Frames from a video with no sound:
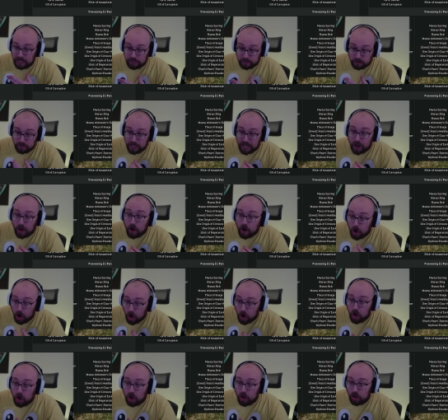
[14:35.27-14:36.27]
yeah,
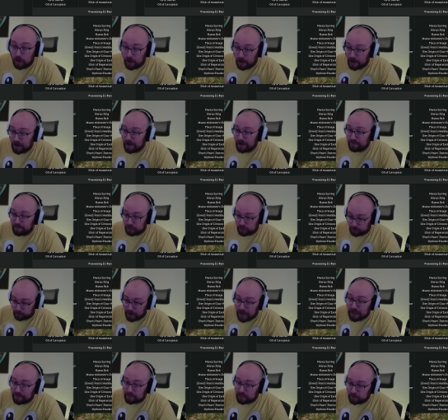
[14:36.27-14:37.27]
all of the
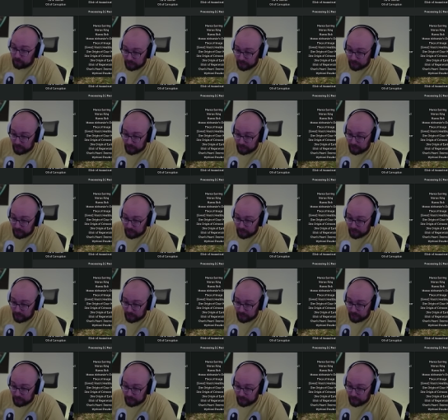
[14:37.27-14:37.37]
crafting